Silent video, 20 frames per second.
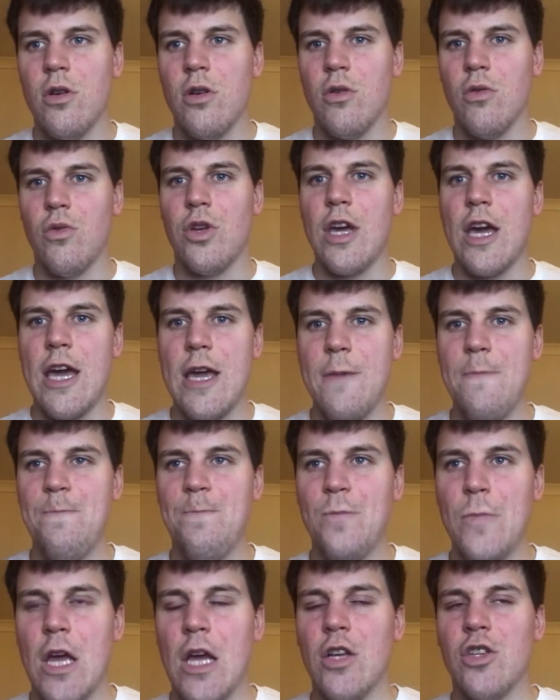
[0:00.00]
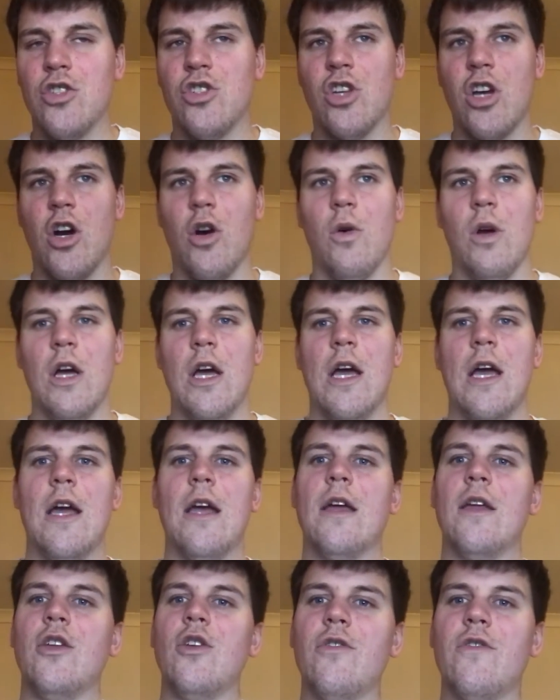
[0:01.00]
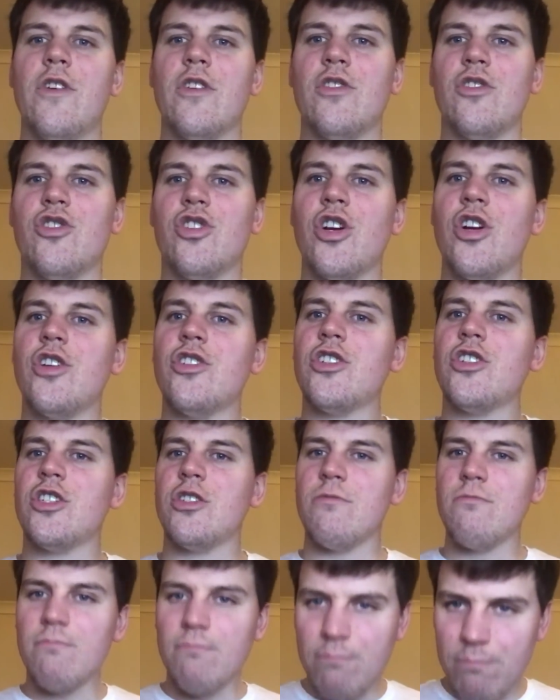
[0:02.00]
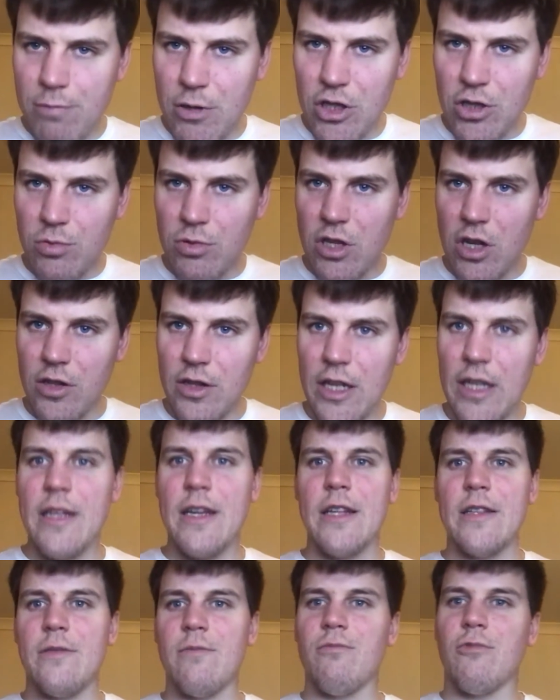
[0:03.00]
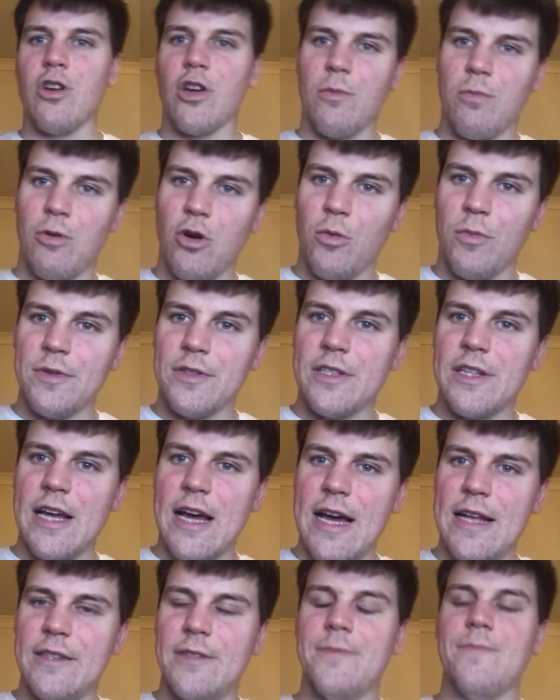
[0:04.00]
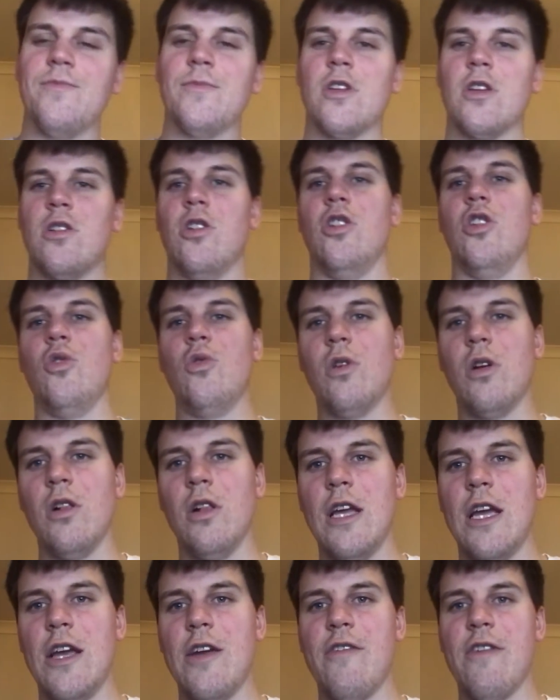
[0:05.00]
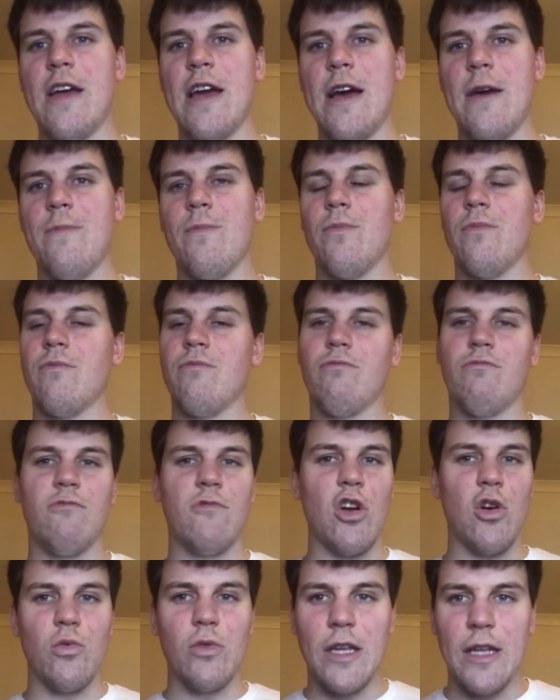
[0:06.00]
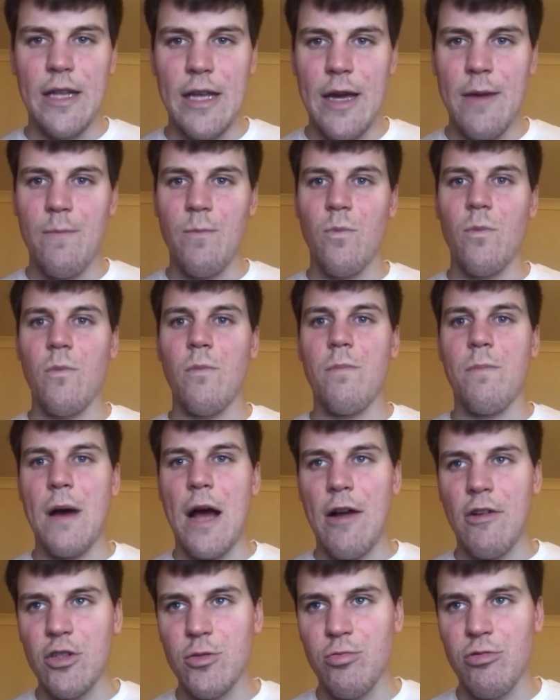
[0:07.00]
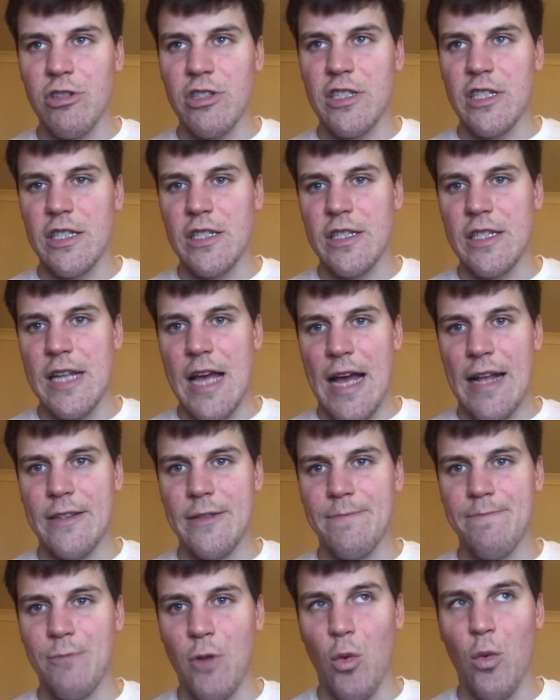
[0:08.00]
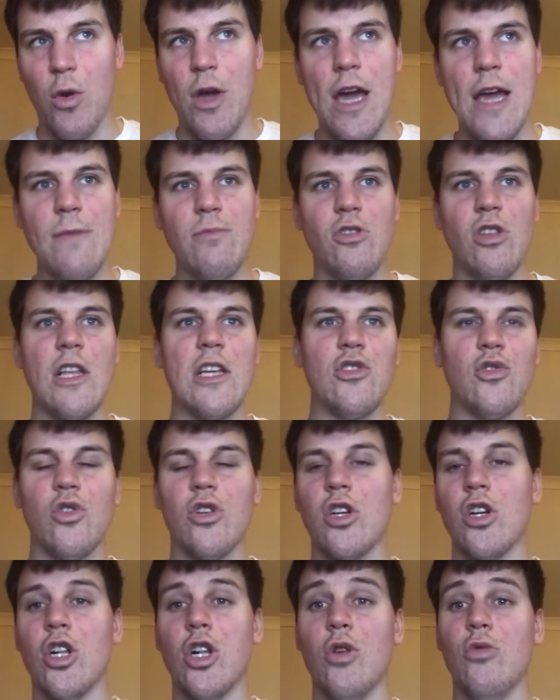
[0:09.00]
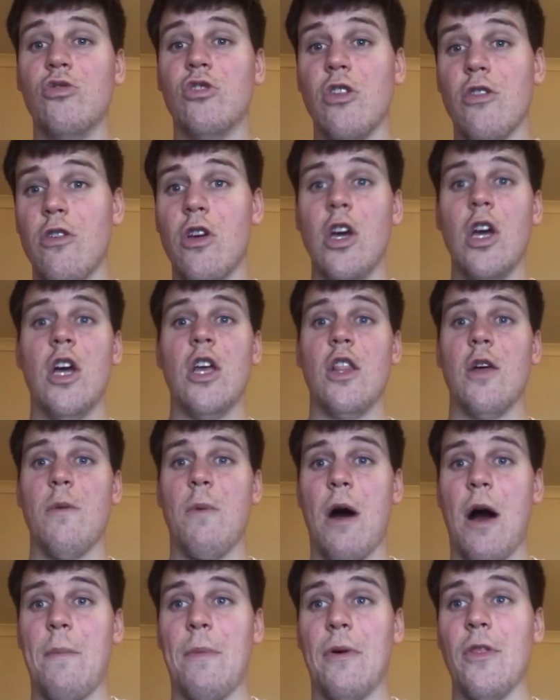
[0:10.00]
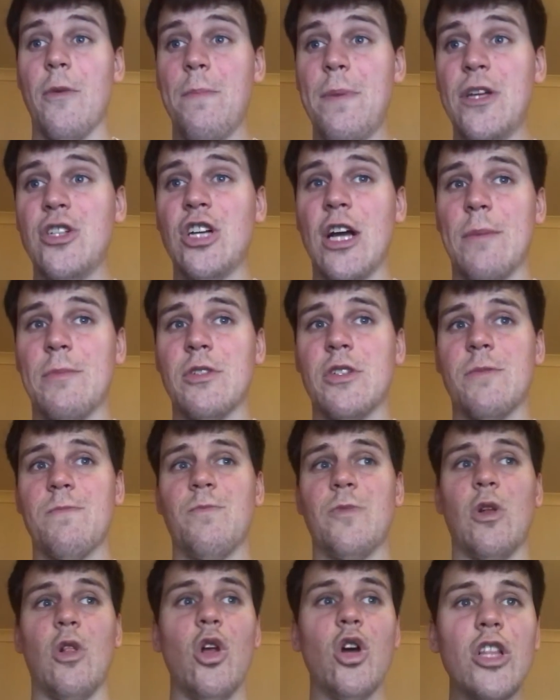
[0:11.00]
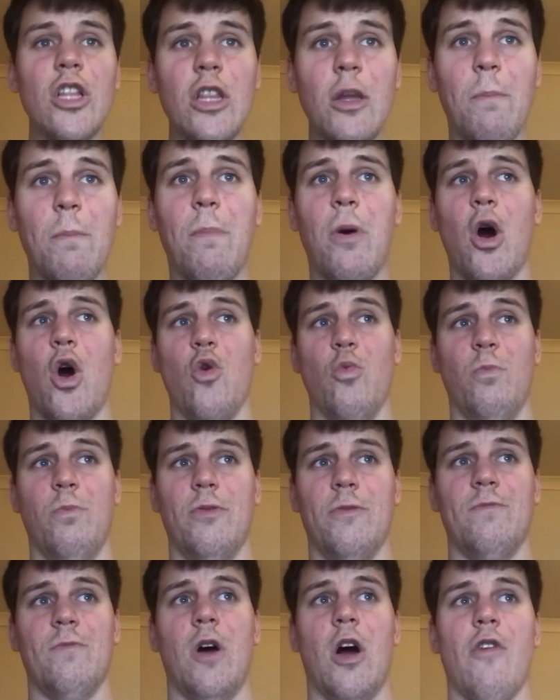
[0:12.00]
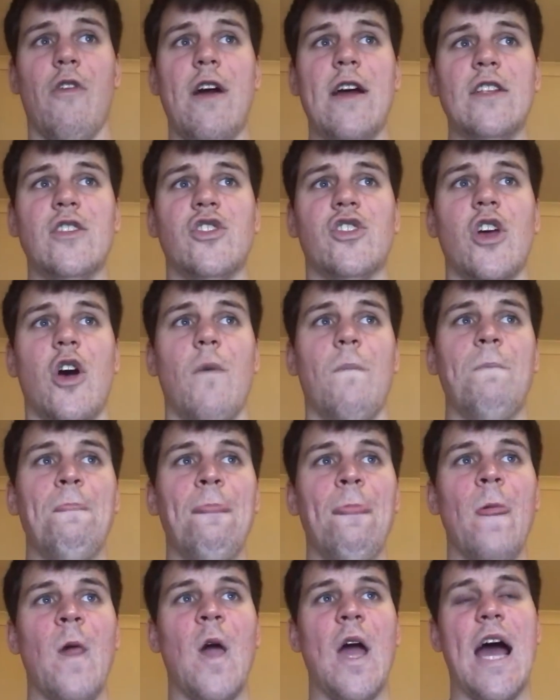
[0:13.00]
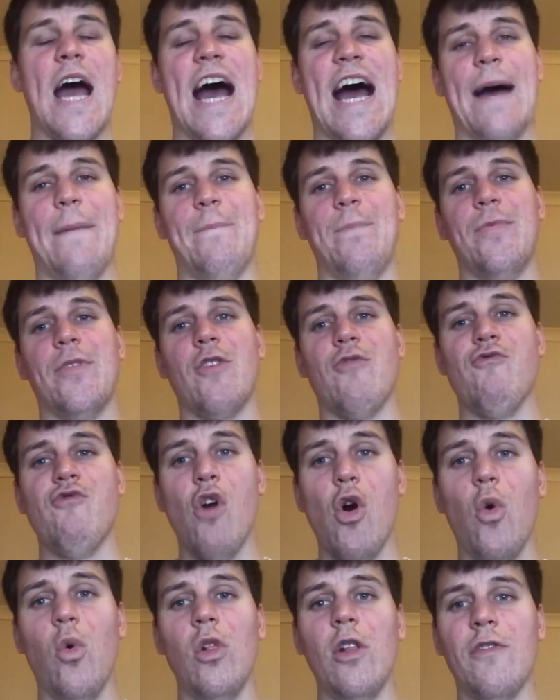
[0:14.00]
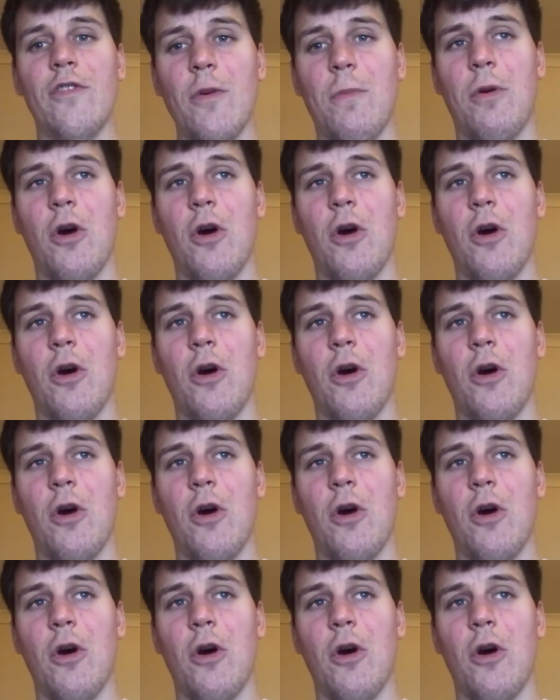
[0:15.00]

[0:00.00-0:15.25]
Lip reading: Okay, so universal church, bishop's not needed, got a Pope instead, local area, don't need him, parish priest instead. Okay, so that sort of concludes the part about the bishops. Now, looking at the Pope, all right, so the role of the